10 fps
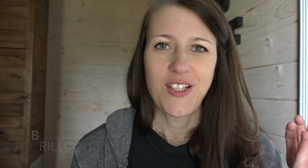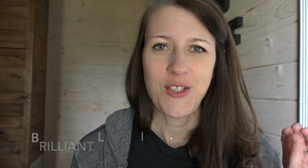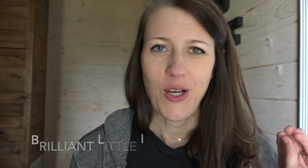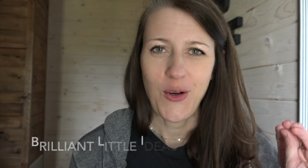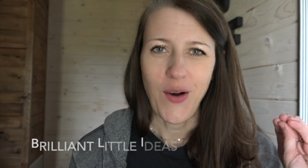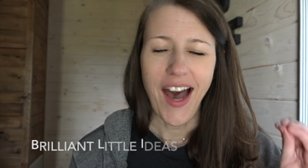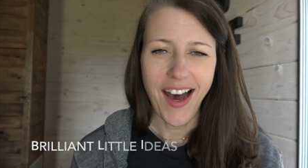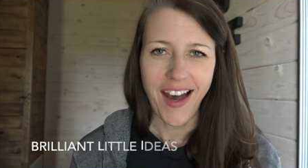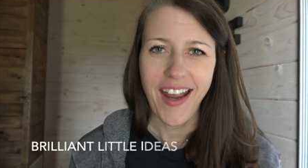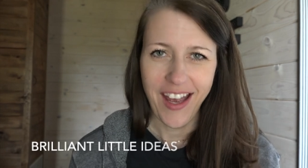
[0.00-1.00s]
So
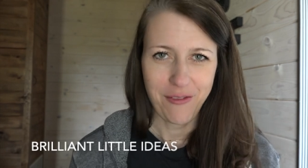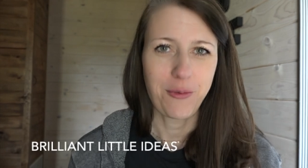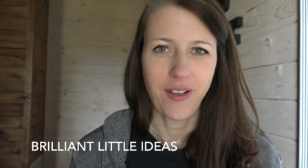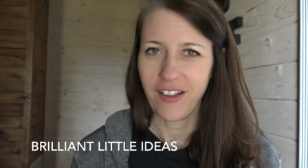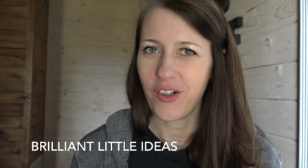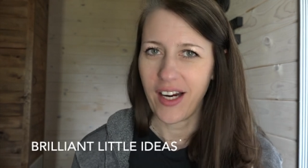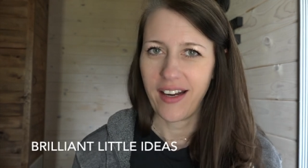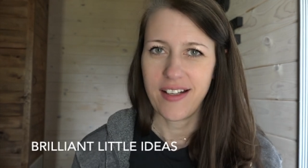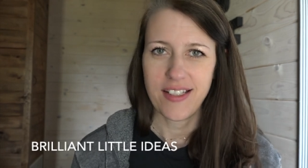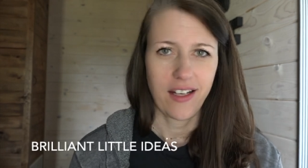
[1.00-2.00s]
I have a really great
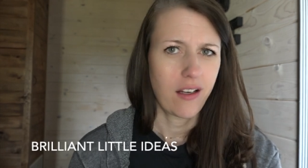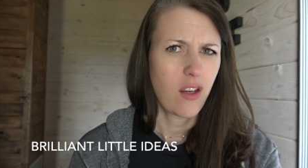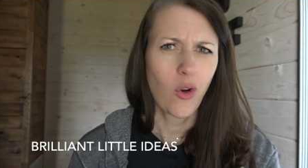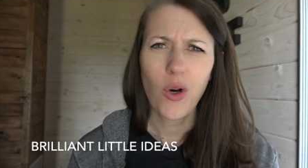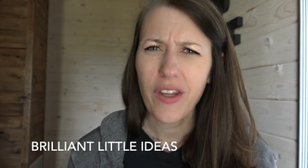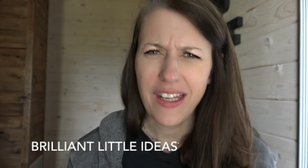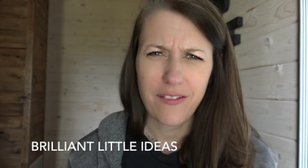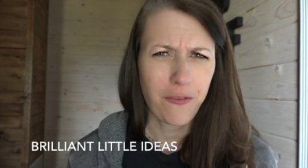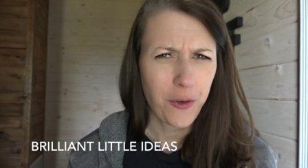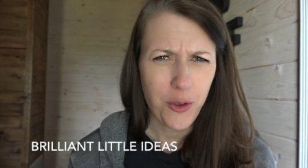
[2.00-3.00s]
idea. You know all
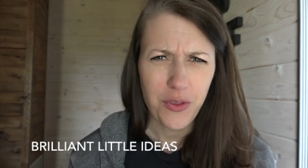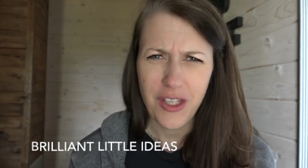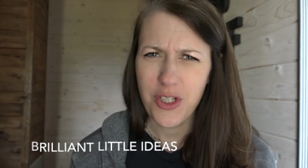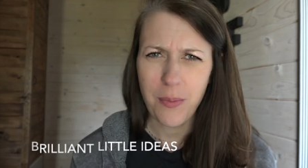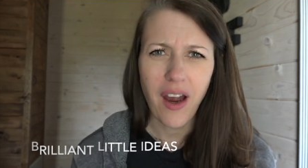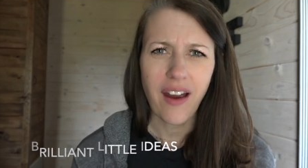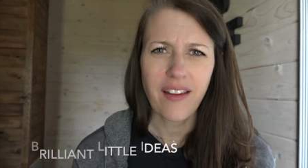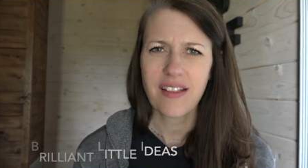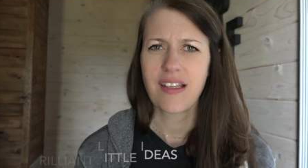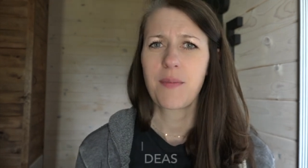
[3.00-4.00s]
that fruit that you buy
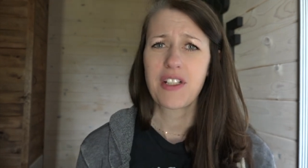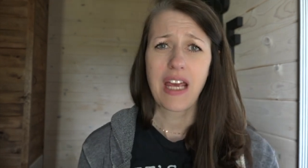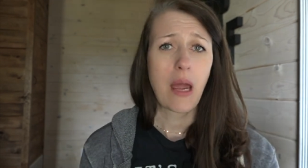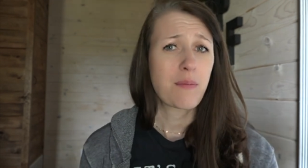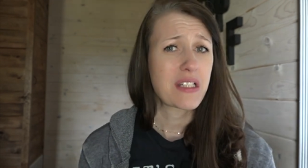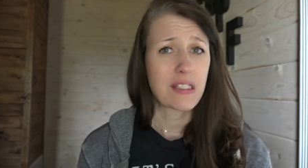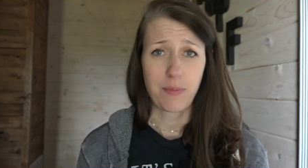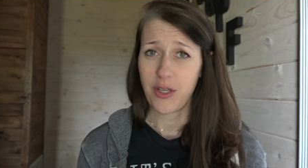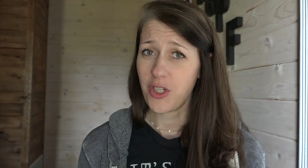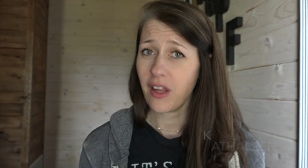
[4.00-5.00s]
in the summer times,
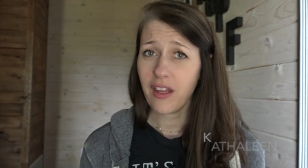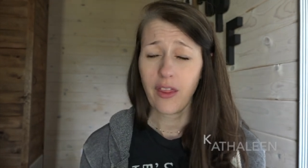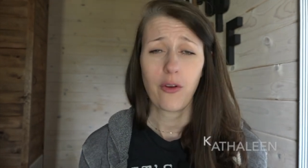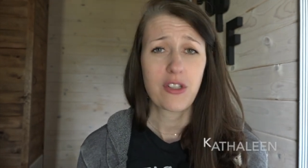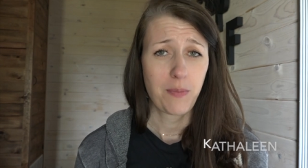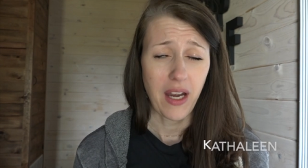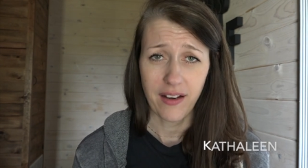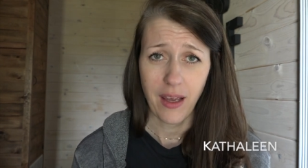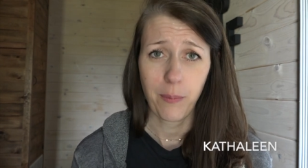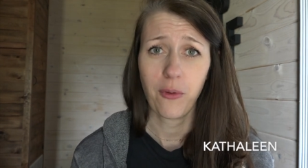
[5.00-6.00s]
especially those
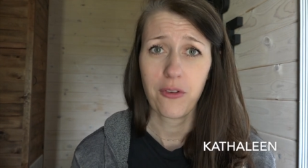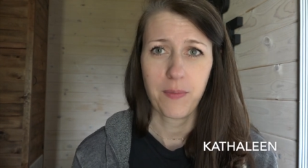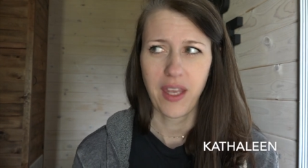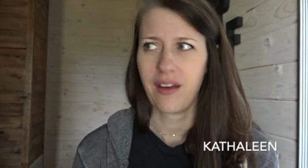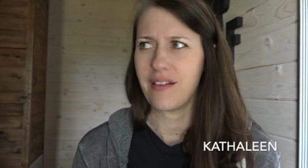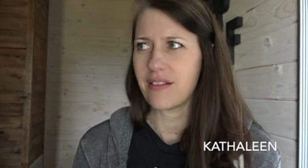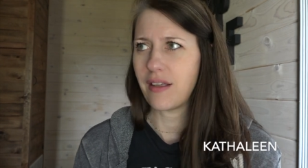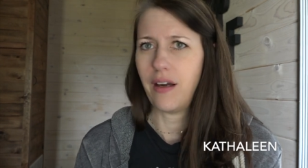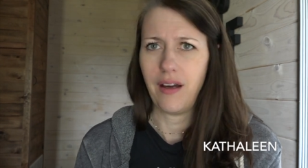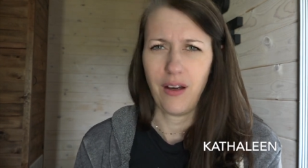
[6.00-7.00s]
pineapples, because
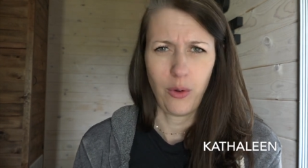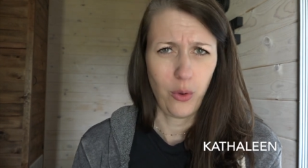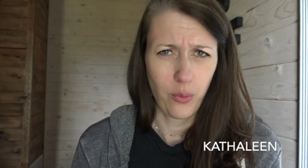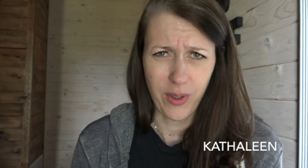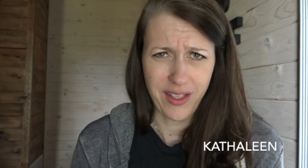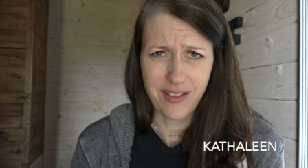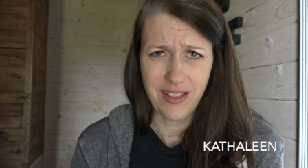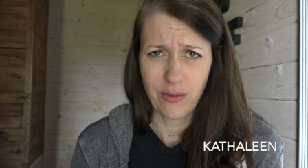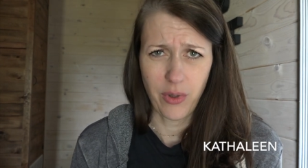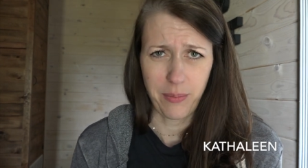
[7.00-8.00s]
uh, who, what kid
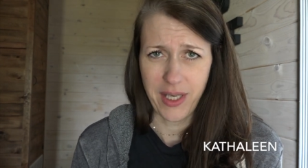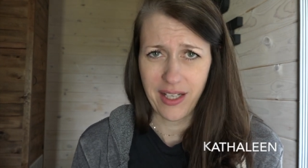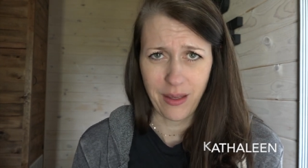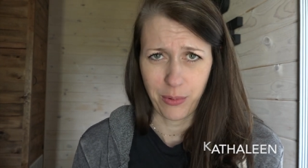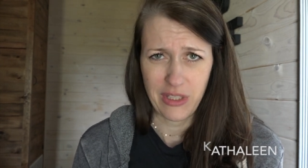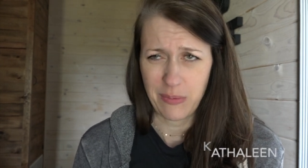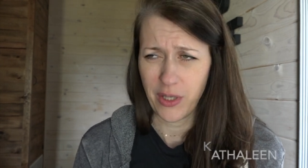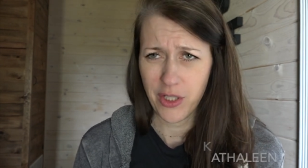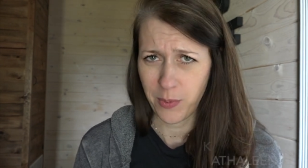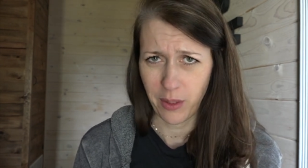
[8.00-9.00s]
doesn't want a pineapple?
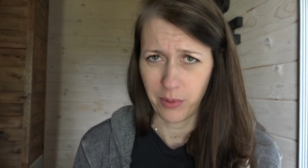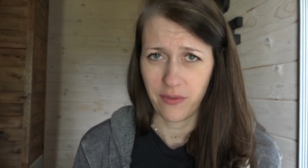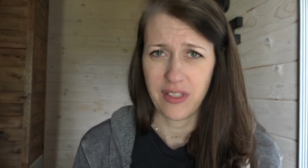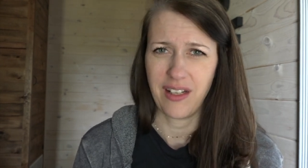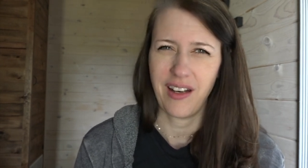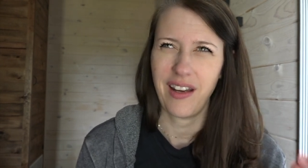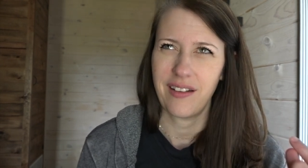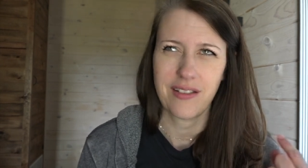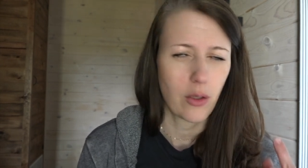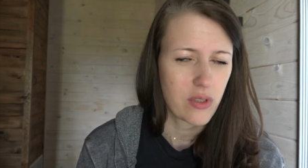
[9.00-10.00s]
SpongeBob lives in it.
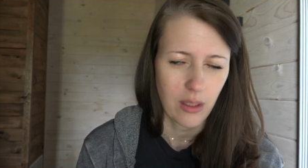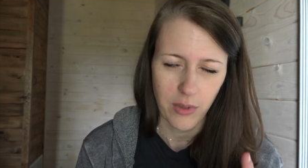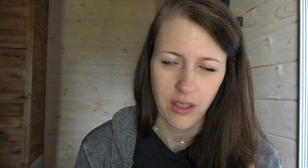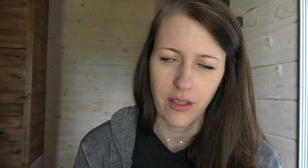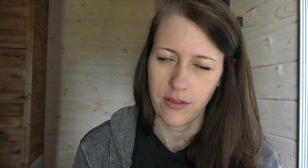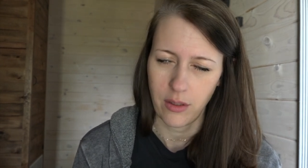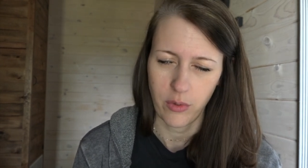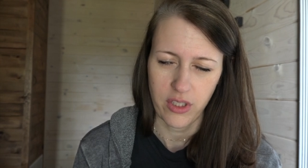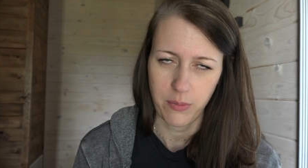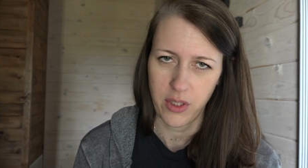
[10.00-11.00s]
And don't tell me your kids don't
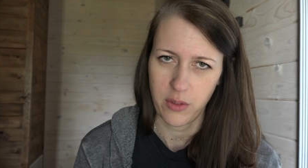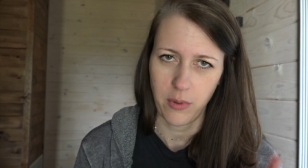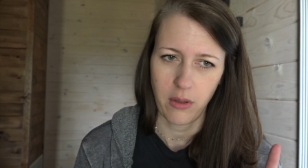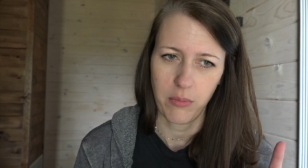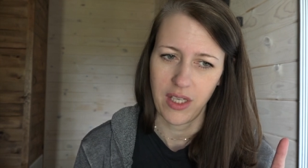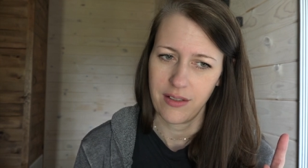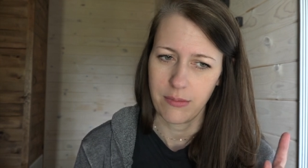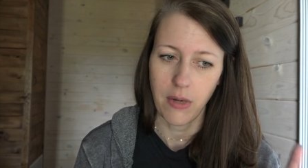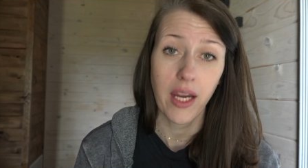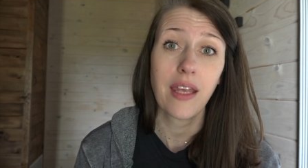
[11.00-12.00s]
want SpongeBob
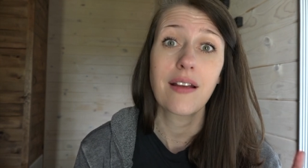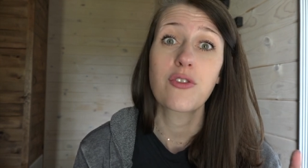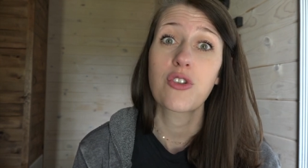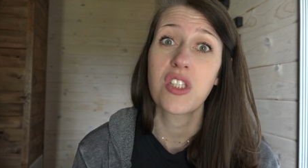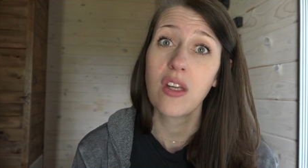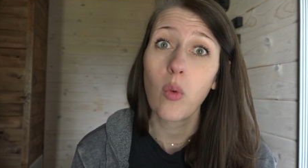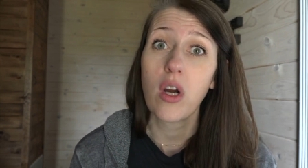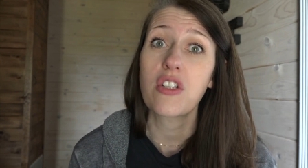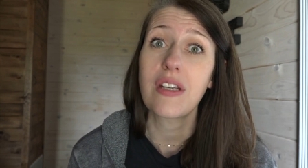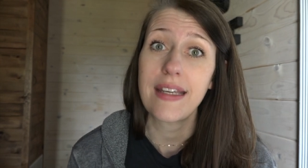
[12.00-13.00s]
because my kids are still
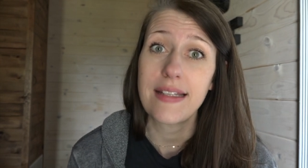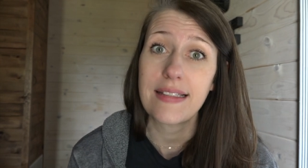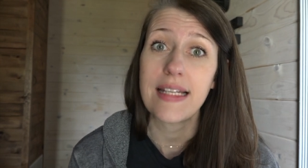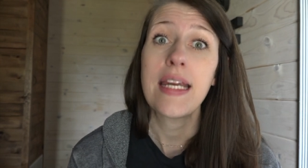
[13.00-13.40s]
watching it.